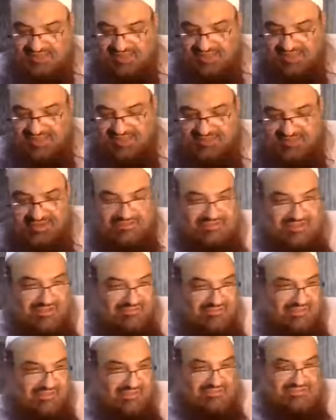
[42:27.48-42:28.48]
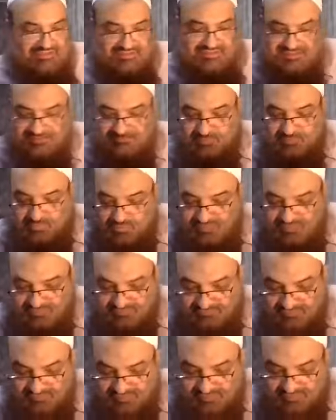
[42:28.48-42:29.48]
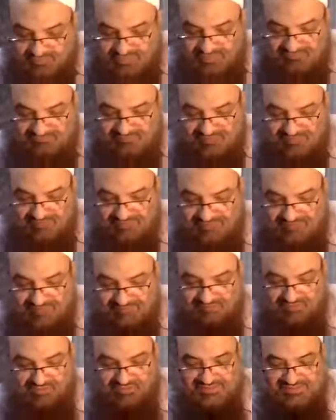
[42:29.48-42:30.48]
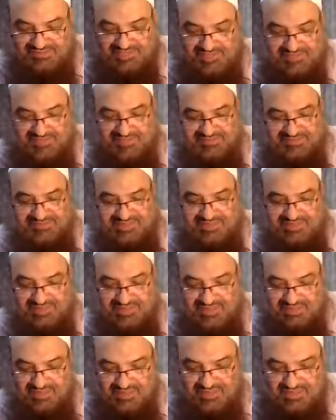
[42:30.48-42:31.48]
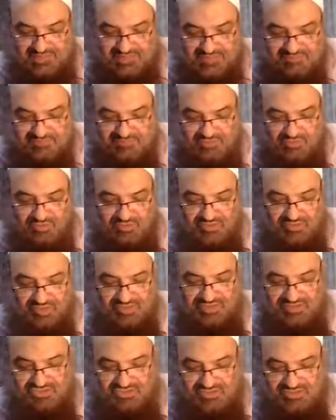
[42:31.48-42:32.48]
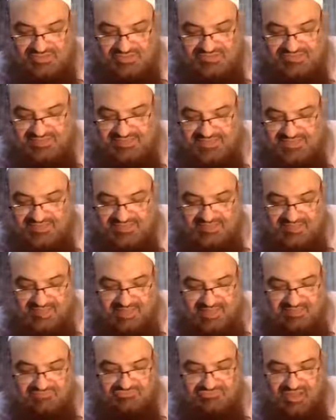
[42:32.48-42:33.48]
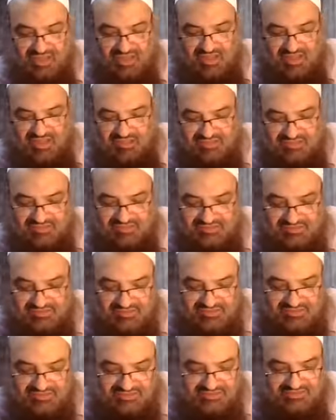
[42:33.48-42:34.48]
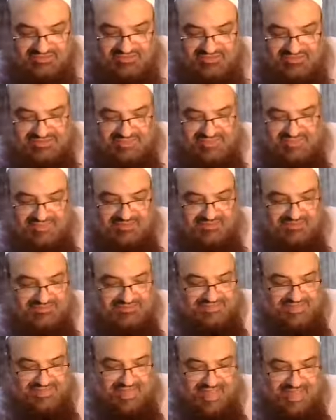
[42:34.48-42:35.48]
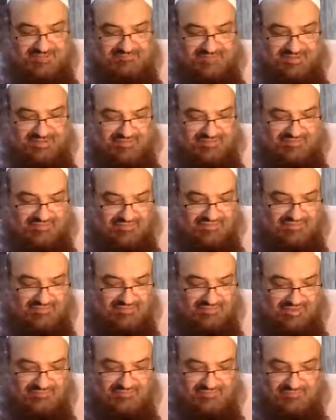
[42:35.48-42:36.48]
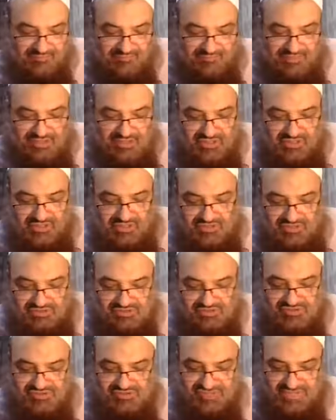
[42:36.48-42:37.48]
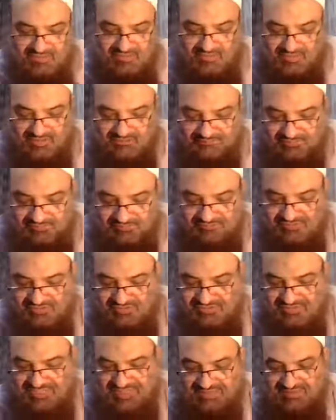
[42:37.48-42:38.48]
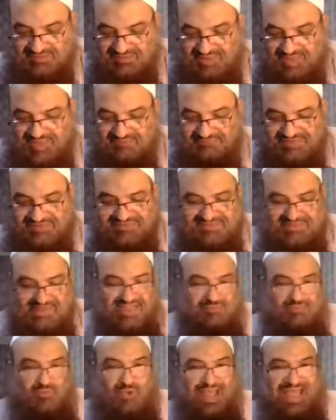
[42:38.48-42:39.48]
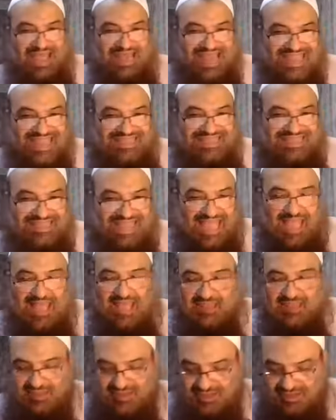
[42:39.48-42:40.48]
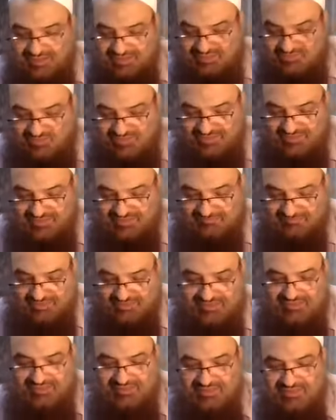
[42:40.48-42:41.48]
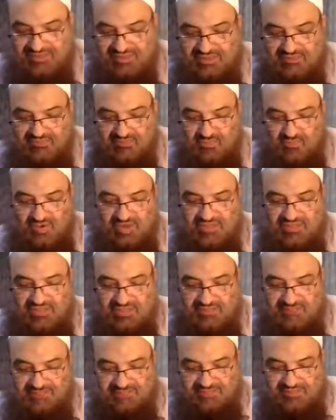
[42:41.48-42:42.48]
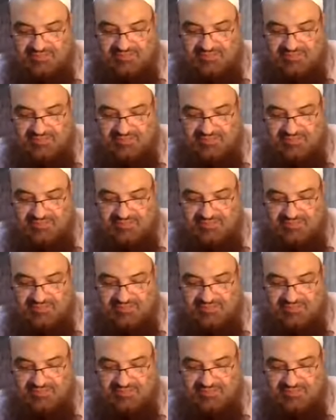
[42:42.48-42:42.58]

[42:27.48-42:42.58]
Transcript: another supporter for it, which I found it. Abdul Razzaq had said, Ibn Juraij, he said, Ata, that he said that the Sahaba radiallahu anhum, they used to say when the Prophet sallallahu alayhi wa sallam alive, As-salamu alayka, ayyuhan nabi. When